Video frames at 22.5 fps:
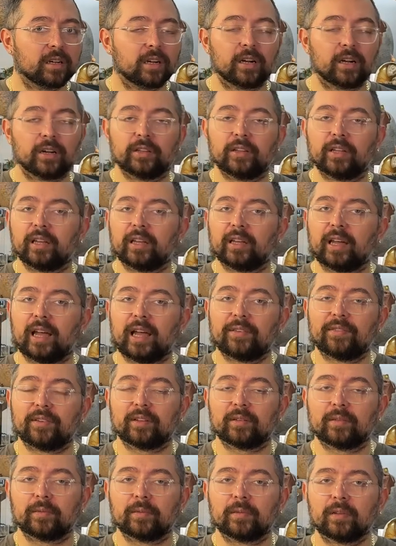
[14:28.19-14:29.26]
Are they
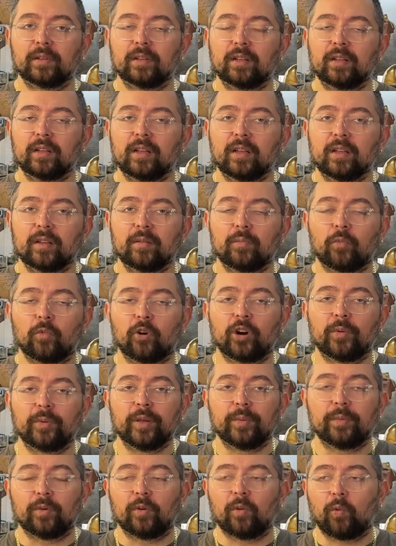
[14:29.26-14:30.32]
having more
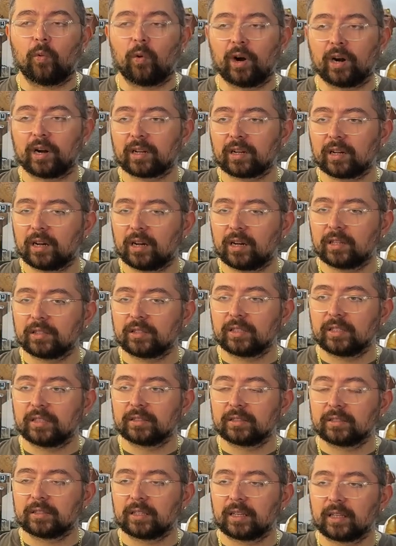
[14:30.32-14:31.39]
people work on
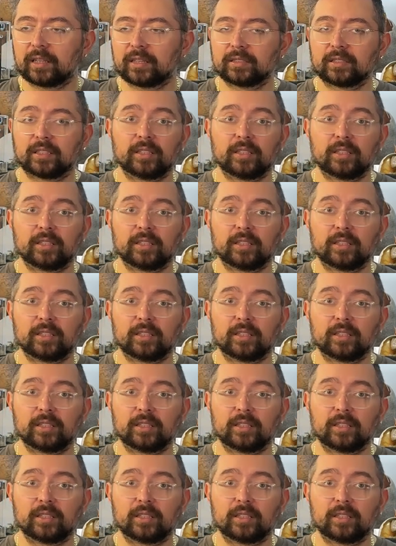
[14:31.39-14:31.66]
these things?